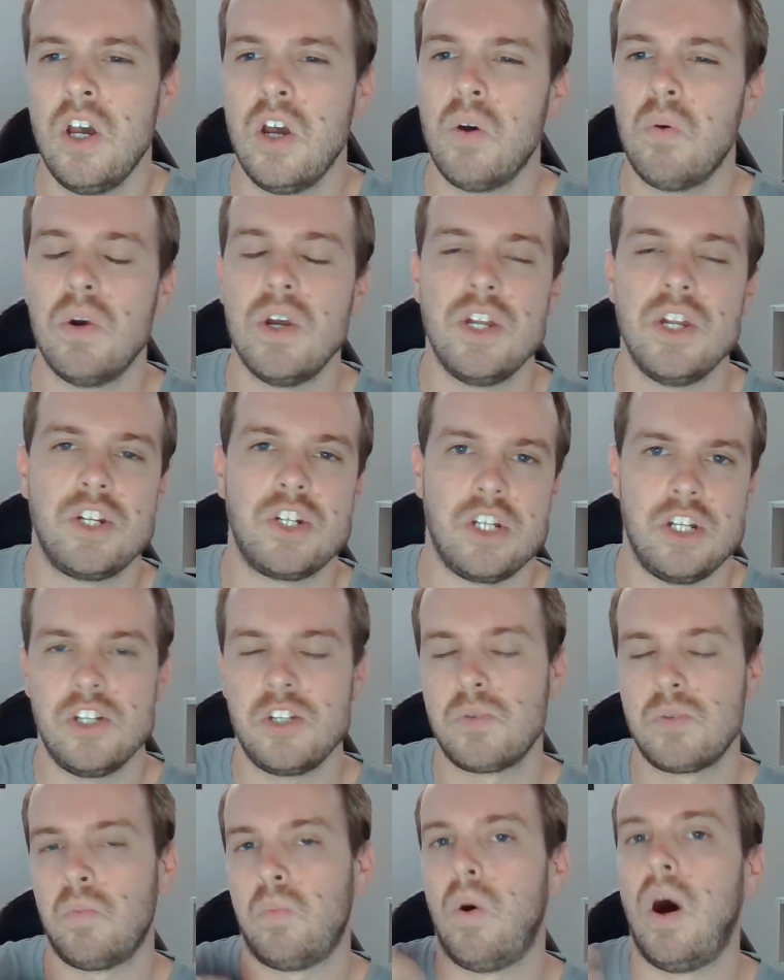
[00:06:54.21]
which
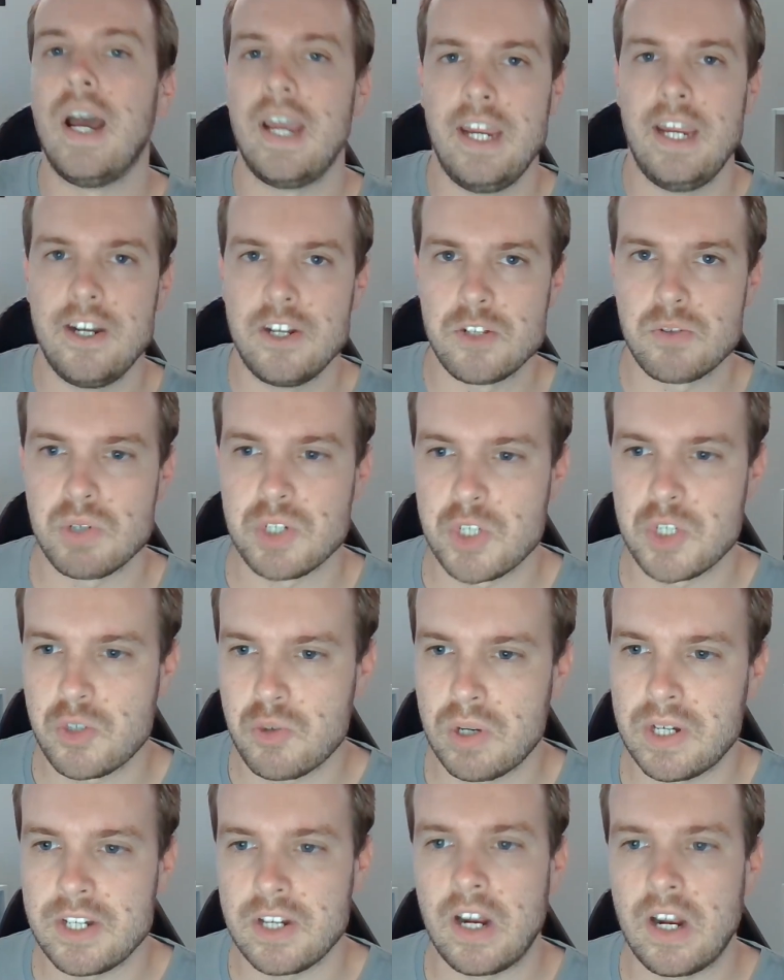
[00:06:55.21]
is why it is
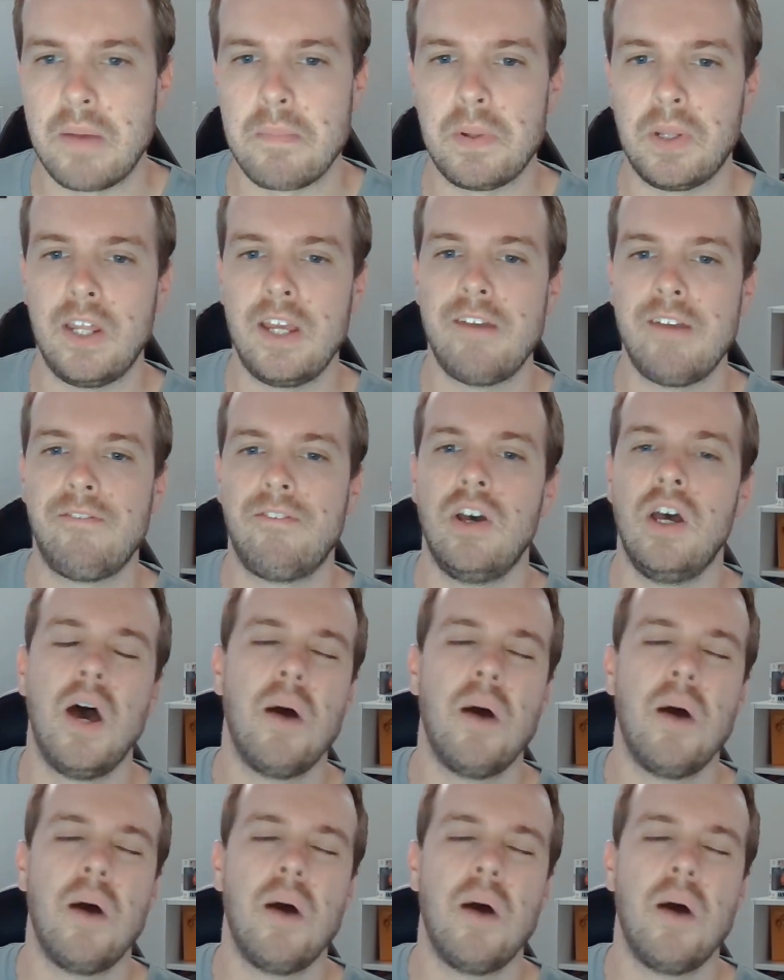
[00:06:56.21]
restricted, I believe.